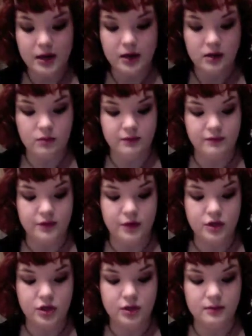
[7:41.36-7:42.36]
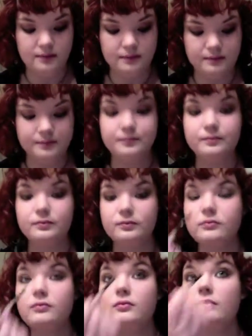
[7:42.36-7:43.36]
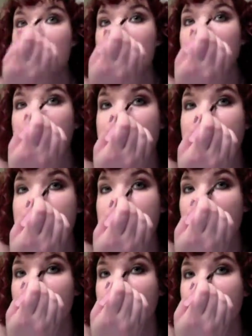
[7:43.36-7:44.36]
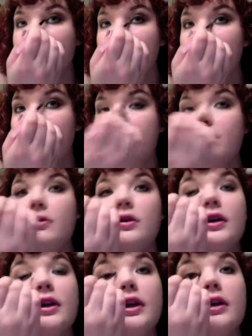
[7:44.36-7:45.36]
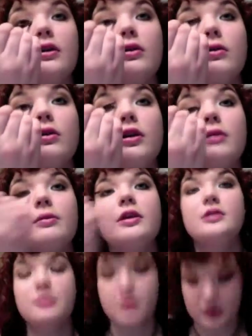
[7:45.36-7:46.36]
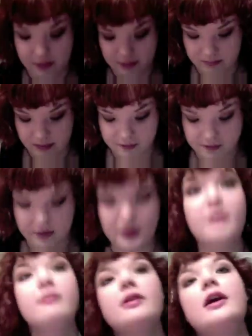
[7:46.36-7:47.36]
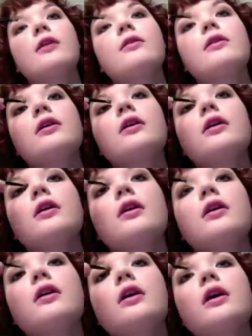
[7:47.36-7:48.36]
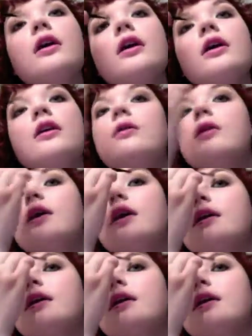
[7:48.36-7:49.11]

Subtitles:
in with Virgin and just pop a little bit more on the inner corner because you probably buffed a lot of it out. I know I